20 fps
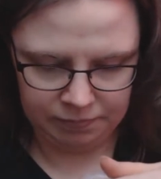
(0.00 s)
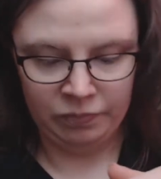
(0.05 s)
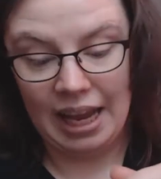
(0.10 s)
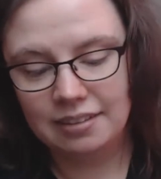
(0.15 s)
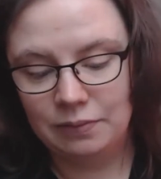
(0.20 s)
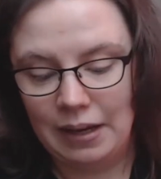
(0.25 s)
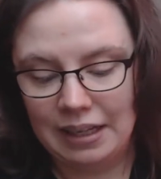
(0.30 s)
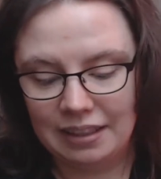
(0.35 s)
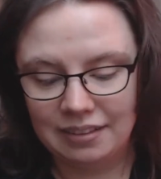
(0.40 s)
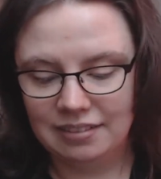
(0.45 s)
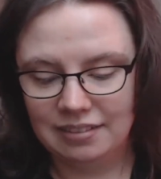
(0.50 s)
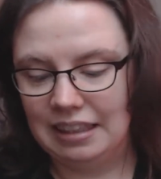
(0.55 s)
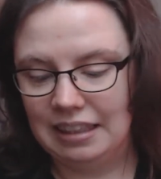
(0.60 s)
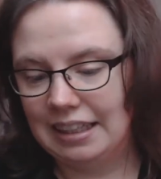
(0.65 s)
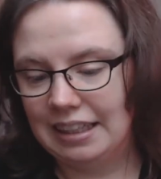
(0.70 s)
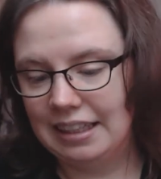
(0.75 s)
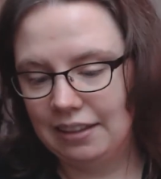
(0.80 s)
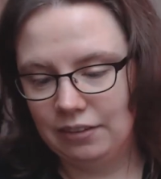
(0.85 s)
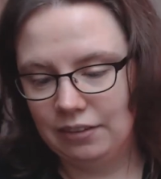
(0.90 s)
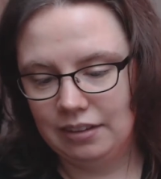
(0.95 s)
It smells
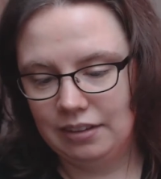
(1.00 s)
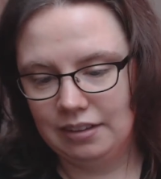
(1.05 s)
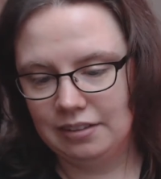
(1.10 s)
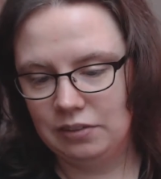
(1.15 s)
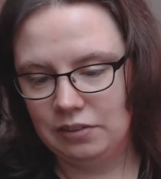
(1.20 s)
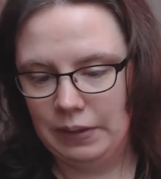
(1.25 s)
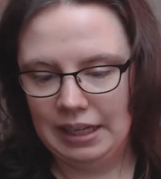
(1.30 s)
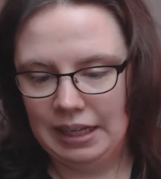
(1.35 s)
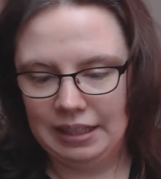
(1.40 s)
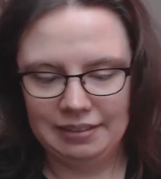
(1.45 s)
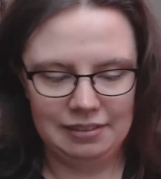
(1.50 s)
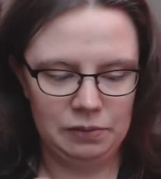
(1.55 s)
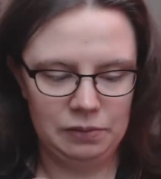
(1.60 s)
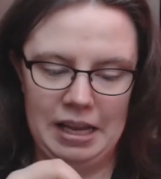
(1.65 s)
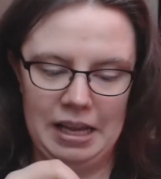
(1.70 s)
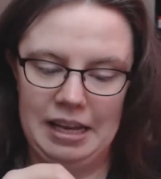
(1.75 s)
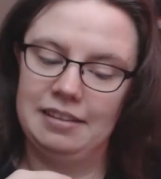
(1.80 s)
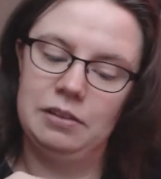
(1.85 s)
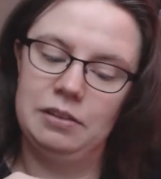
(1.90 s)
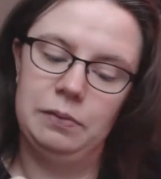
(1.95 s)
like you would
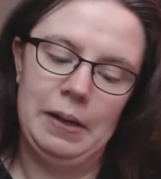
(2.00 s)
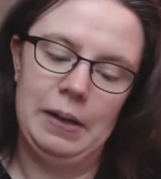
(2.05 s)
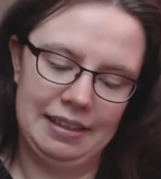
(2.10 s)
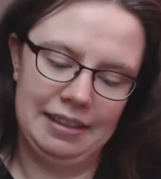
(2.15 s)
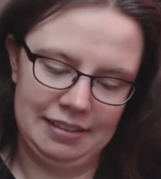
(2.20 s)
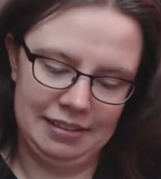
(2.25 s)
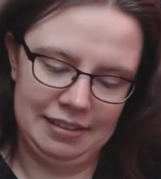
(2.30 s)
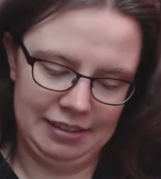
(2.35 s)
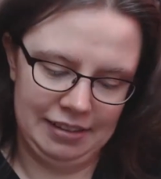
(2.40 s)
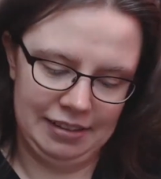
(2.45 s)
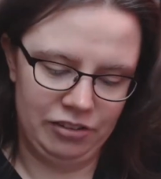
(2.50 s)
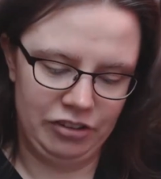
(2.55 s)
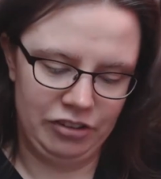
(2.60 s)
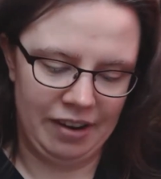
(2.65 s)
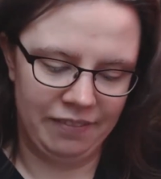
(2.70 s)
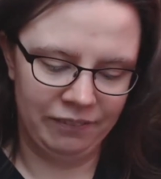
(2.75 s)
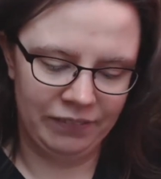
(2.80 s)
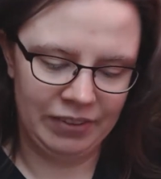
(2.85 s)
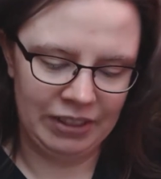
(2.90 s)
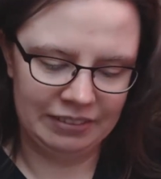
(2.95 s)
expect a
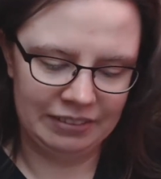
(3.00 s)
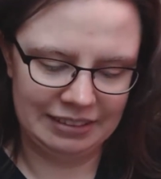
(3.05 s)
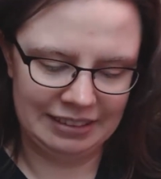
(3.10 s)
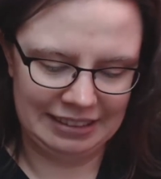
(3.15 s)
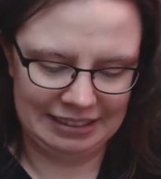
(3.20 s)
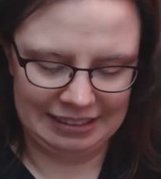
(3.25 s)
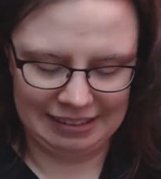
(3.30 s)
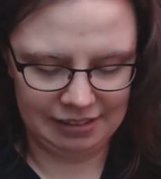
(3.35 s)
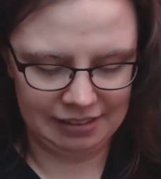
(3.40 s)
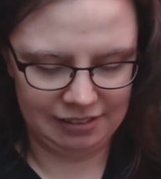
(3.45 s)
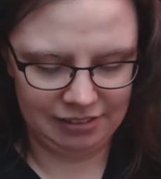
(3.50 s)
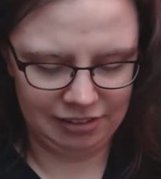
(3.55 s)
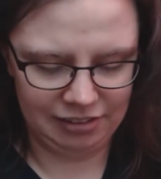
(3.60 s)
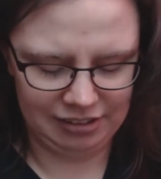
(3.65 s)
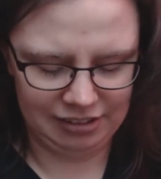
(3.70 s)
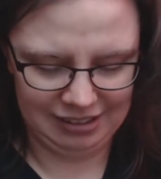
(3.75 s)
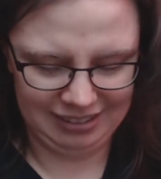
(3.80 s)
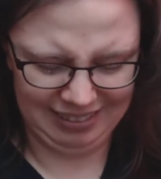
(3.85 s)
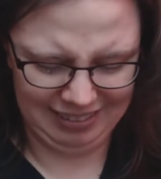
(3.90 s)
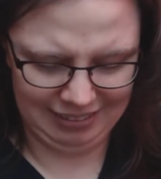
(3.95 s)
shampoo and
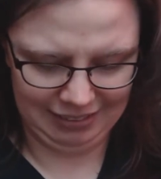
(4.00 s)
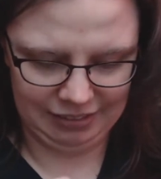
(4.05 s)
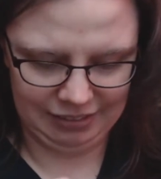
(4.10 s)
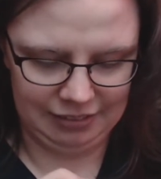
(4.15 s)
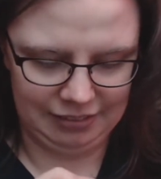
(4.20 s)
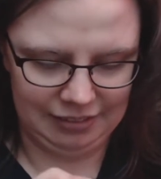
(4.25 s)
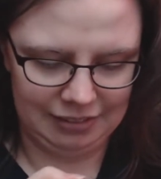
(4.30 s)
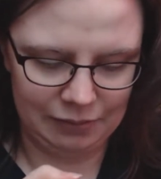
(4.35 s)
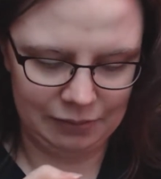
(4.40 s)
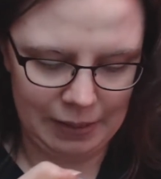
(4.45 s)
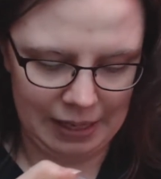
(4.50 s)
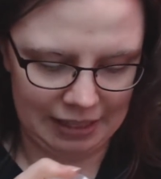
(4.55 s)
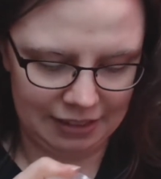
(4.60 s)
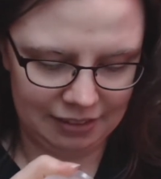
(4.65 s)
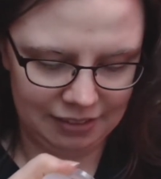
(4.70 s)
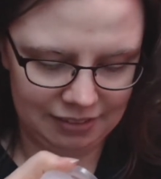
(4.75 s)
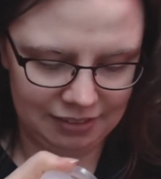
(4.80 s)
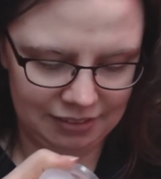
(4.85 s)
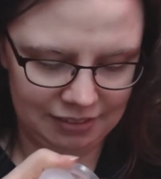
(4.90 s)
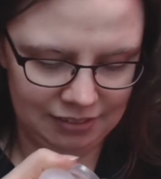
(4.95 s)
conditioner to
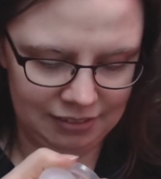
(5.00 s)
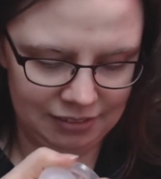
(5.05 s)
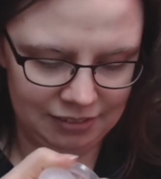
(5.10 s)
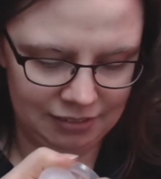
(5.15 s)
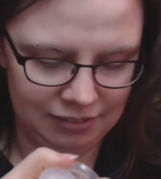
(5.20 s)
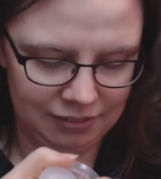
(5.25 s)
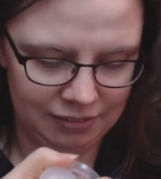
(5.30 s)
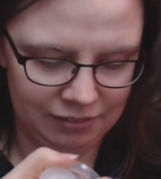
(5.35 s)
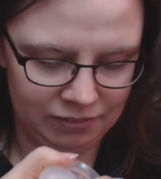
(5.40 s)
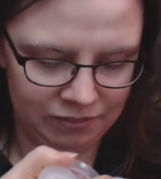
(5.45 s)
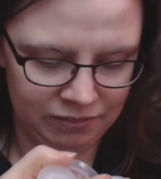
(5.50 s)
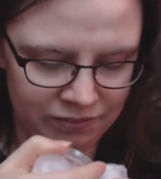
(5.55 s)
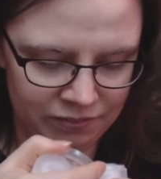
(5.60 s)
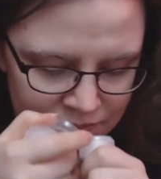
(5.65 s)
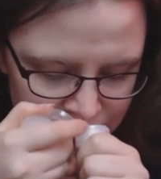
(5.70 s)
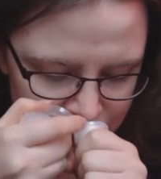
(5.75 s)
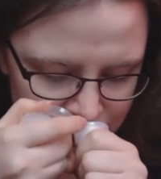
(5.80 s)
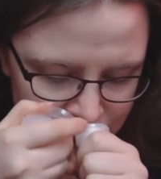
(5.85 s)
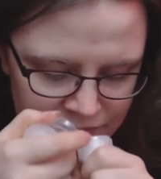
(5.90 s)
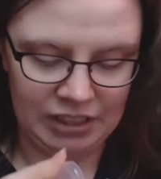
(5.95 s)
smell.
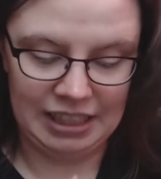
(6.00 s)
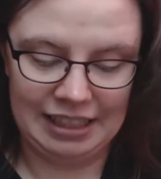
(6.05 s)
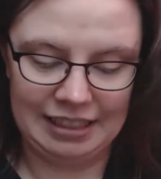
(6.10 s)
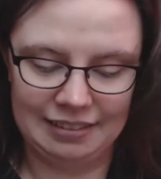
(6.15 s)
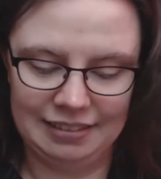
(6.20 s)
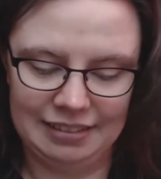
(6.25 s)
The